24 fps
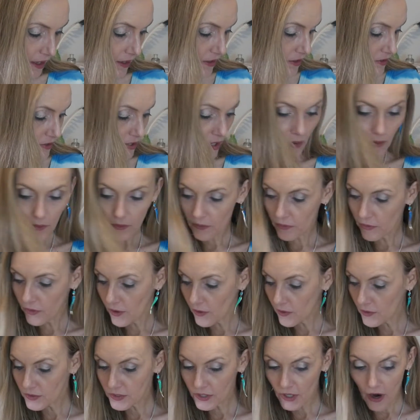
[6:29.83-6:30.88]
So
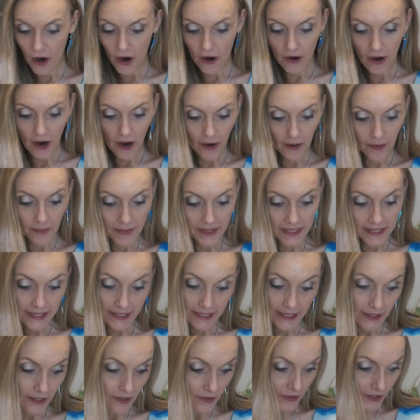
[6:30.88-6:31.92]
those are our
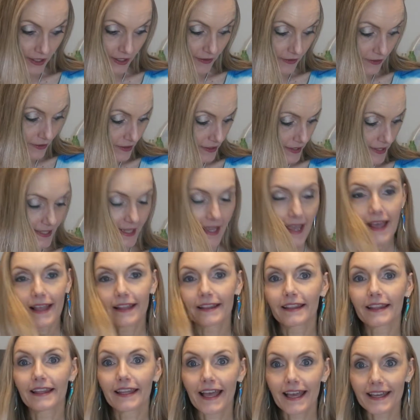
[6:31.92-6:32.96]
materials.
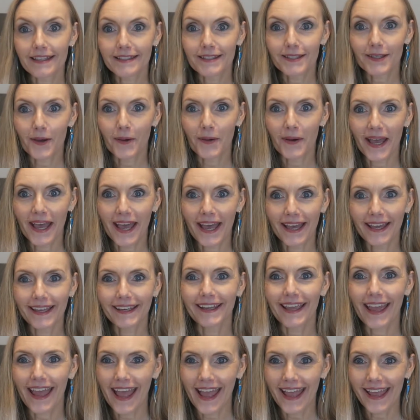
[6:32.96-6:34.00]
Let's go ahead
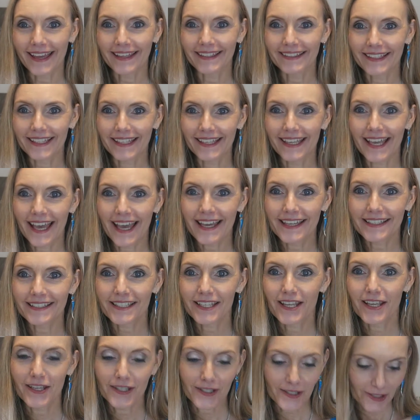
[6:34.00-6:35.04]
and get
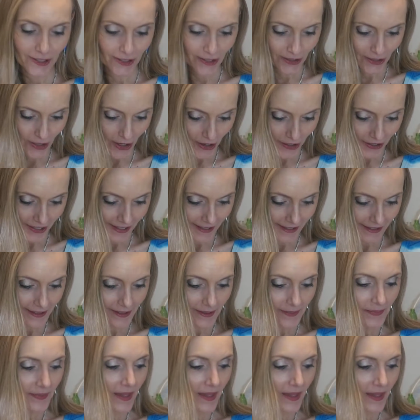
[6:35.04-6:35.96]
started.